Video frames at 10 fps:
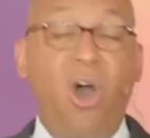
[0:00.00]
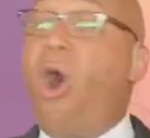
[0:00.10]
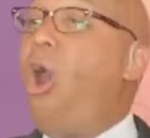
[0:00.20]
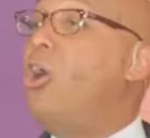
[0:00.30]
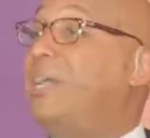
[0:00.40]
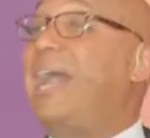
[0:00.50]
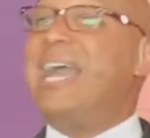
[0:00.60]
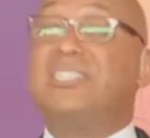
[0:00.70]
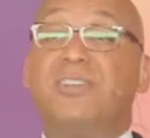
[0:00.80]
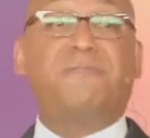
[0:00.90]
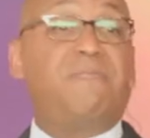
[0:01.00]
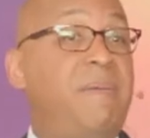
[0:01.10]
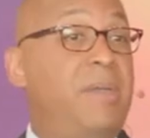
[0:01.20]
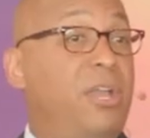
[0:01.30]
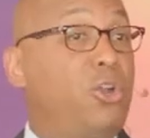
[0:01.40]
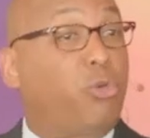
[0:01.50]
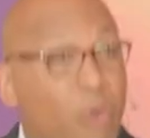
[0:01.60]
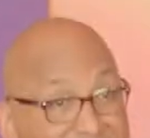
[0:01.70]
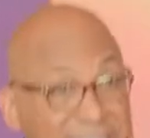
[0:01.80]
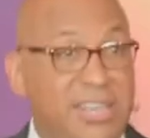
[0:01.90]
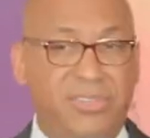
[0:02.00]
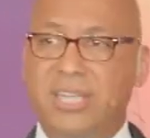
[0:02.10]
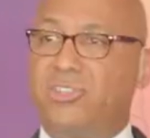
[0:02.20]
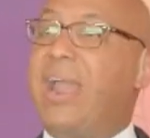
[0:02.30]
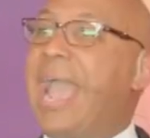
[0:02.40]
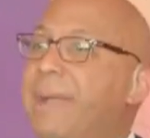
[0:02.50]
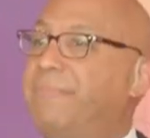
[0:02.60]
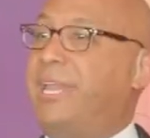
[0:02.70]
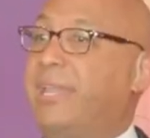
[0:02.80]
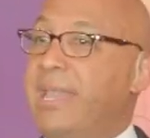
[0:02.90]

All kinds of crazy things are happening.